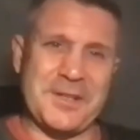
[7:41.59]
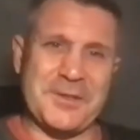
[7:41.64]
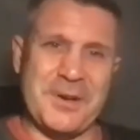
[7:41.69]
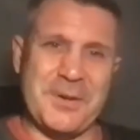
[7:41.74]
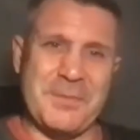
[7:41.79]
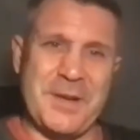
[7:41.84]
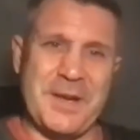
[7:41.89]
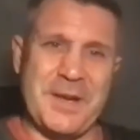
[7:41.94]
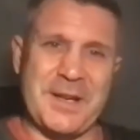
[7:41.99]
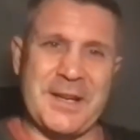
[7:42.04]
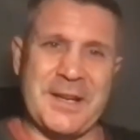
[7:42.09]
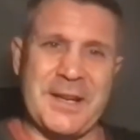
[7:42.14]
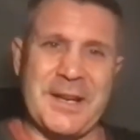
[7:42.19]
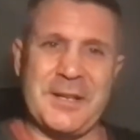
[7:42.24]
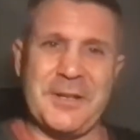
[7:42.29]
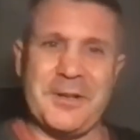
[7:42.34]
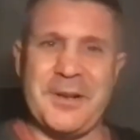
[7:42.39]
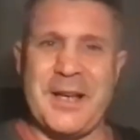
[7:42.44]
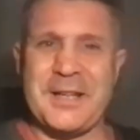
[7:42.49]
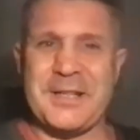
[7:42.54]
I mean,
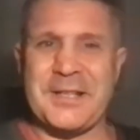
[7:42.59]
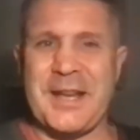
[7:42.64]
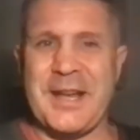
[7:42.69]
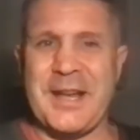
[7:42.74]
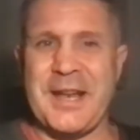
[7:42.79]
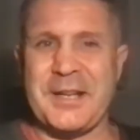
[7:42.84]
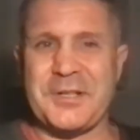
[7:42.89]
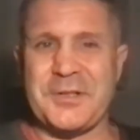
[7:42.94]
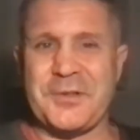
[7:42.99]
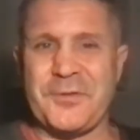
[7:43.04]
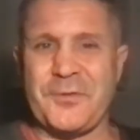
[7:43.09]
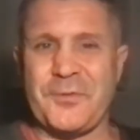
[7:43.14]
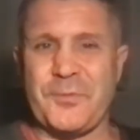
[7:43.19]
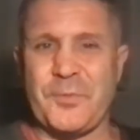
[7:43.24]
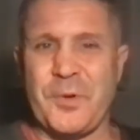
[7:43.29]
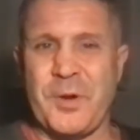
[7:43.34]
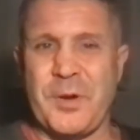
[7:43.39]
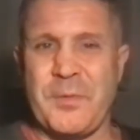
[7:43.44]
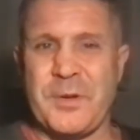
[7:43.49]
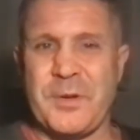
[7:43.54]
Canelo has an answer for
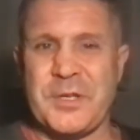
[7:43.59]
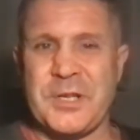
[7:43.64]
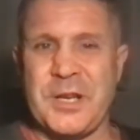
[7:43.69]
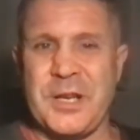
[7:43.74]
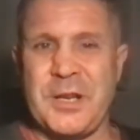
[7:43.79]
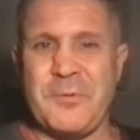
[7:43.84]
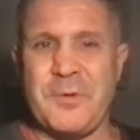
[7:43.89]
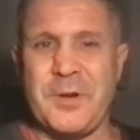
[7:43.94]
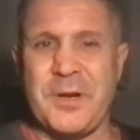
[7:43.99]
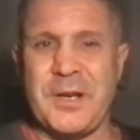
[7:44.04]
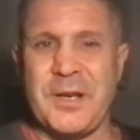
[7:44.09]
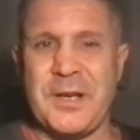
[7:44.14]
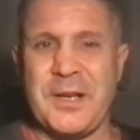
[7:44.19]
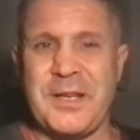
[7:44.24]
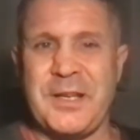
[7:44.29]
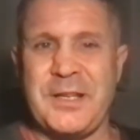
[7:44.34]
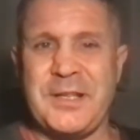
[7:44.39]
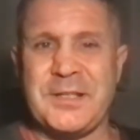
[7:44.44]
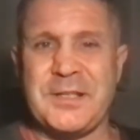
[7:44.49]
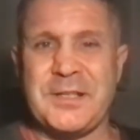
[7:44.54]
pretty much anyone, and
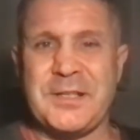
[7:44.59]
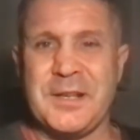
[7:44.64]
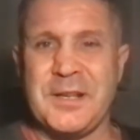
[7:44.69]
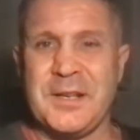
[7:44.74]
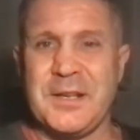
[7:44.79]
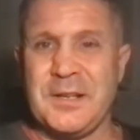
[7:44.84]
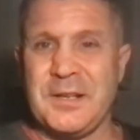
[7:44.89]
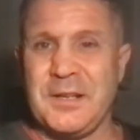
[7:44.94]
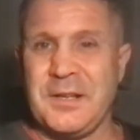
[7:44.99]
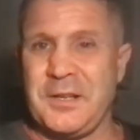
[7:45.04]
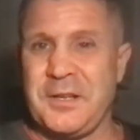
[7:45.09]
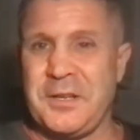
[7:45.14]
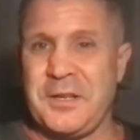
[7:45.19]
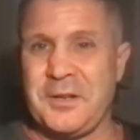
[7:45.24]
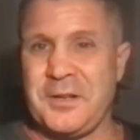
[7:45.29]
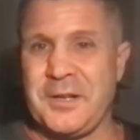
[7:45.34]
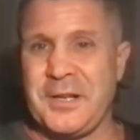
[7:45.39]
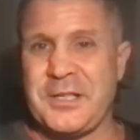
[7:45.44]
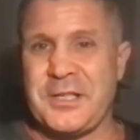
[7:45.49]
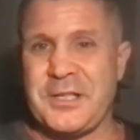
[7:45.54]
he's, you know,
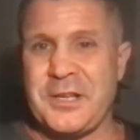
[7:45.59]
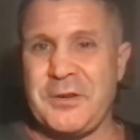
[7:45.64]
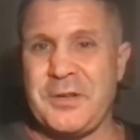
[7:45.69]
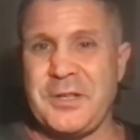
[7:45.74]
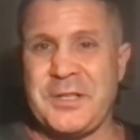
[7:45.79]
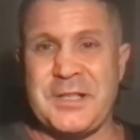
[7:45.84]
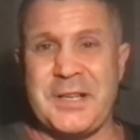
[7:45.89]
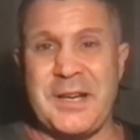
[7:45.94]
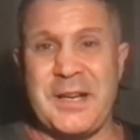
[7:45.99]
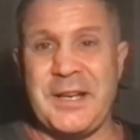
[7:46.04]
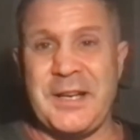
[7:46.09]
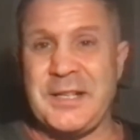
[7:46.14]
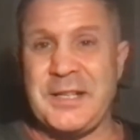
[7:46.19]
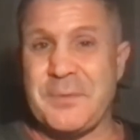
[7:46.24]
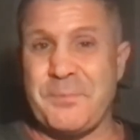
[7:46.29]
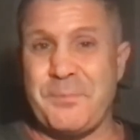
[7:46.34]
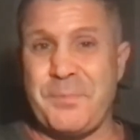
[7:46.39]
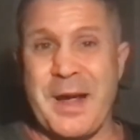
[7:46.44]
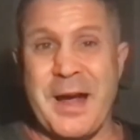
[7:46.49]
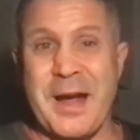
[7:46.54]
like Jerry's saying, he's a
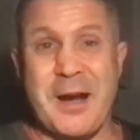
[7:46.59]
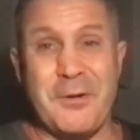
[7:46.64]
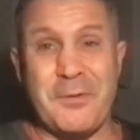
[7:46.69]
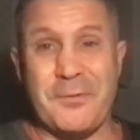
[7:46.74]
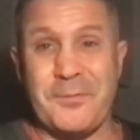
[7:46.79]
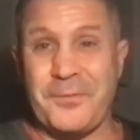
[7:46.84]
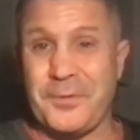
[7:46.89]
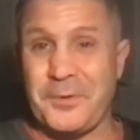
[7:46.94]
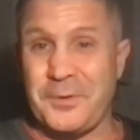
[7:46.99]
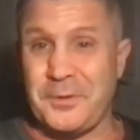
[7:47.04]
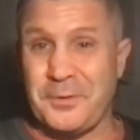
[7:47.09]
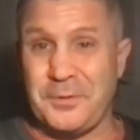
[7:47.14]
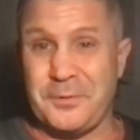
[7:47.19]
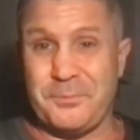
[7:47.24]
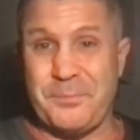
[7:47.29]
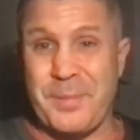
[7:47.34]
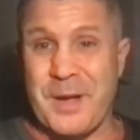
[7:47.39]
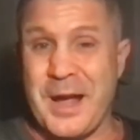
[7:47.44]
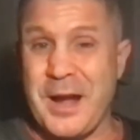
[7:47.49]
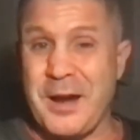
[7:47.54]
powerful,
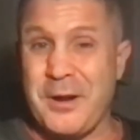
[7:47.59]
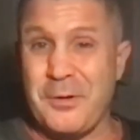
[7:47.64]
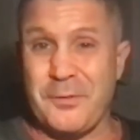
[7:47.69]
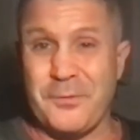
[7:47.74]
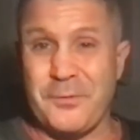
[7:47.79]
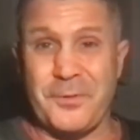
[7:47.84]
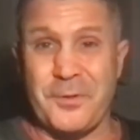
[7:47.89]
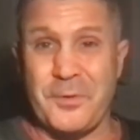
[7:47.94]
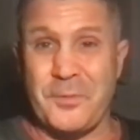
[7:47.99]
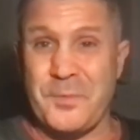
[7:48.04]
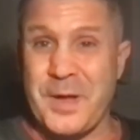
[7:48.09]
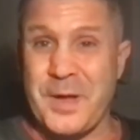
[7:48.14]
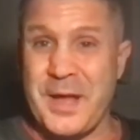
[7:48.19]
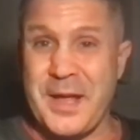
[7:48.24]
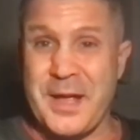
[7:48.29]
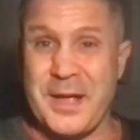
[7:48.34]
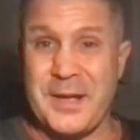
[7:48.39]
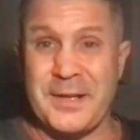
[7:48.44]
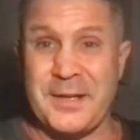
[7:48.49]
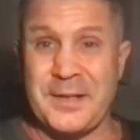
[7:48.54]
powerful
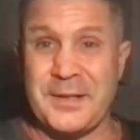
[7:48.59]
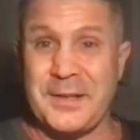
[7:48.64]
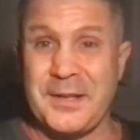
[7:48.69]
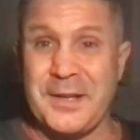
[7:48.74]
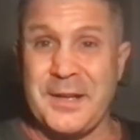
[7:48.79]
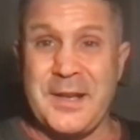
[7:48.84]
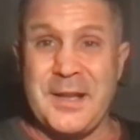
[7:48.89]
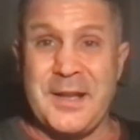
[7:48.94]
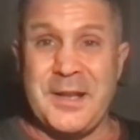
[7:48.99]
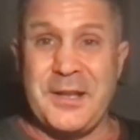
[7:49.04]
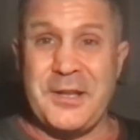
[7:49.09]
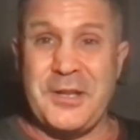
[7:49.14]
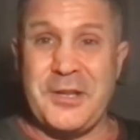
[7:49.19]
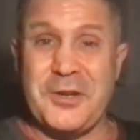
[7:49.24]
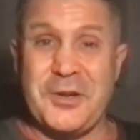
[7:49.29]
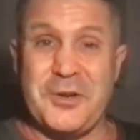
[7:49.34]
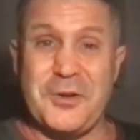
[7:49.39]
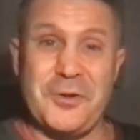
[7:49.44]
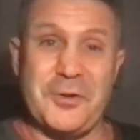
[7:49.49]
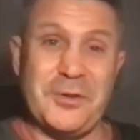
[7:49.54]
man, and you
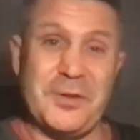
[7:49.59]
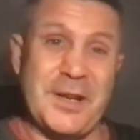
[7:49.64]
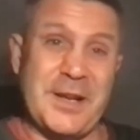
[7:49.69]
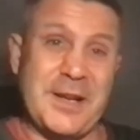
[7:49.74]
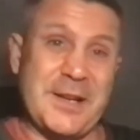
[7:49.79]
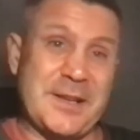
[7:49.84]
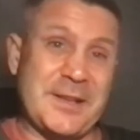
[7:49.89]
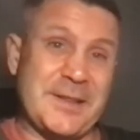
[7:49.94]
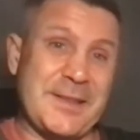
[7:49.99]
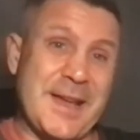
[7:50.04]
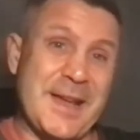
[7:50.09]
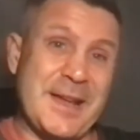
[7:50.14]
know, like that,